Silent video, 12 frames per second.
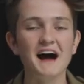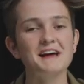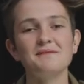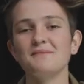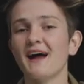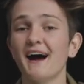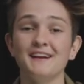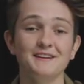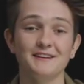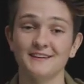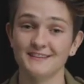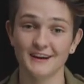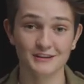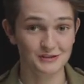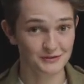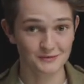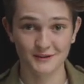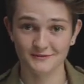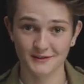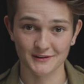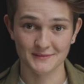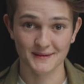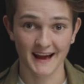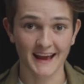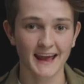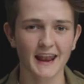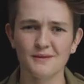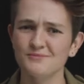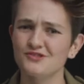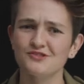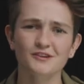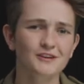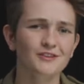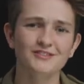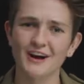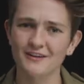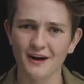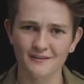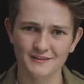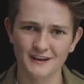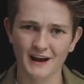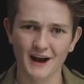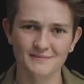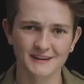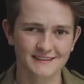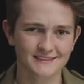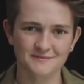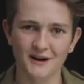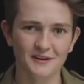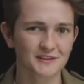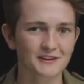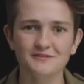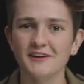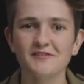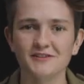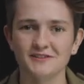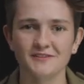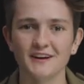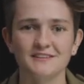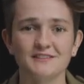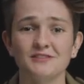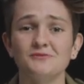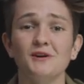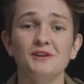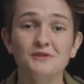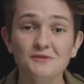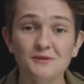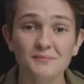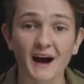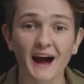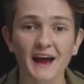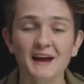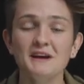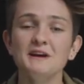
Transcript: I am not here to tell you what phone to buy, and I'm sure you'll sound off in the comments about your favorite devices and what you would buy,